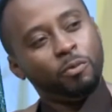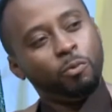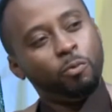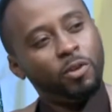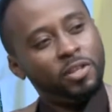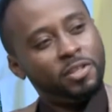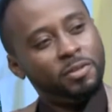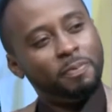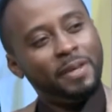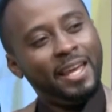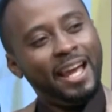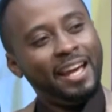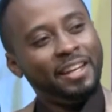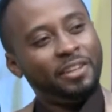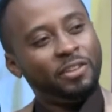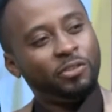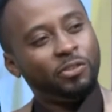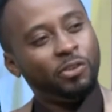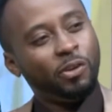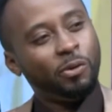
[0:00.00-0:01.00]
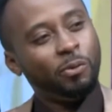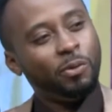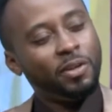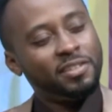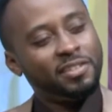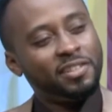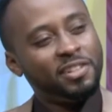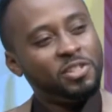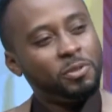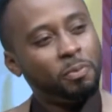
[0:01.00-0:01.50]
What's behind the song?
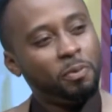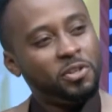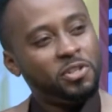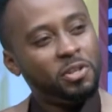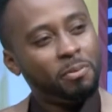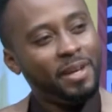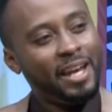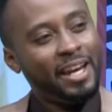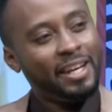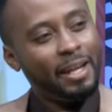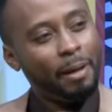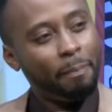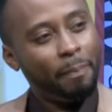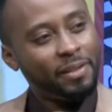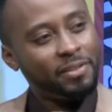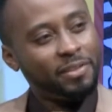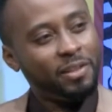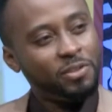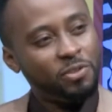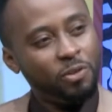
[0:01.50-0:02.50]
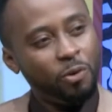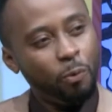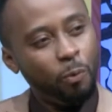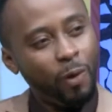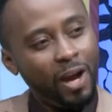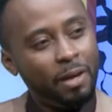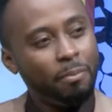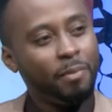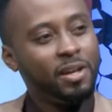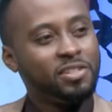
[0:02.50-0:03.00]
What's the inspiration behind that particular song?
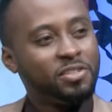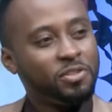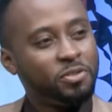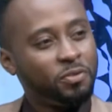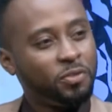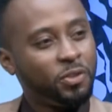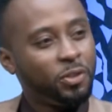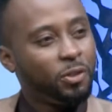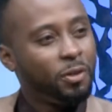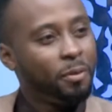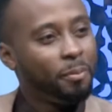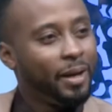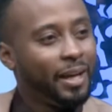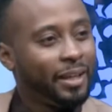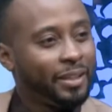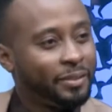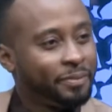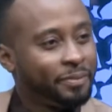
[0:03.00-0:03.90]
Why imagination for your comeback?